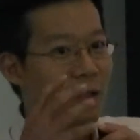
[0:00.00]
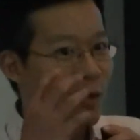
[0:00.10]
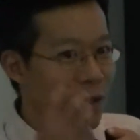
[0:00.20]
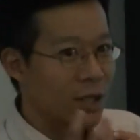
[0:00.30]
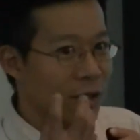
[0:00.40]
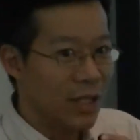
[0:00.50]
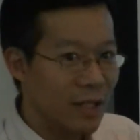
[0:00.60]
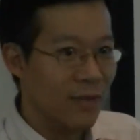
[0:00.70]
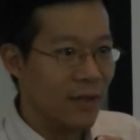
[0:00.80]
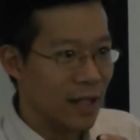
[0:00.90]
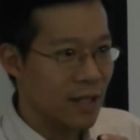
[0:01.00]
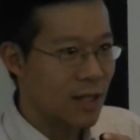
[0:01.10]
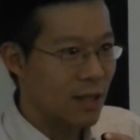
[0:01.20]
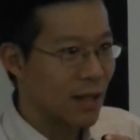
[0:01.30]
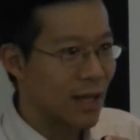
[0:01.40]
try to
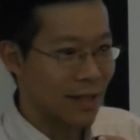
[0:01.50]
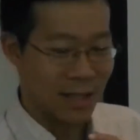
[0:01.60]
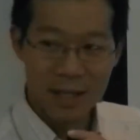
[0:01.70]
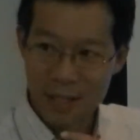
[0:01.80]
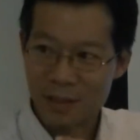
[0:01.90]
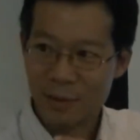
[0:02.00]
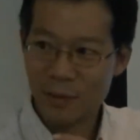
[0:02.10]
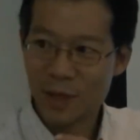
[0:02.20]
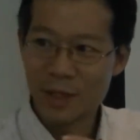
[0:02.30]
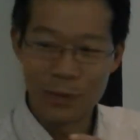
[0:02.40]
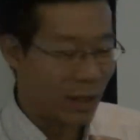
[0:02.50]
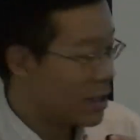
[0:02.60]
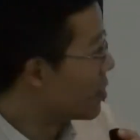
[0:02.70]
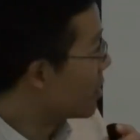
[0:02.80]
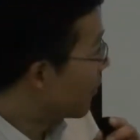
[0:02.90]
innovate a system that we
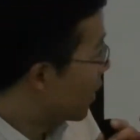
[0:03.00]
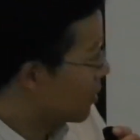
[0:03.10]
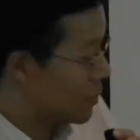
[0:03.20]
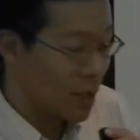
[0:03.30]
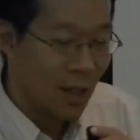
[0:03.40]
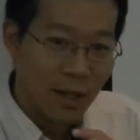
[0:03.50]
need to develop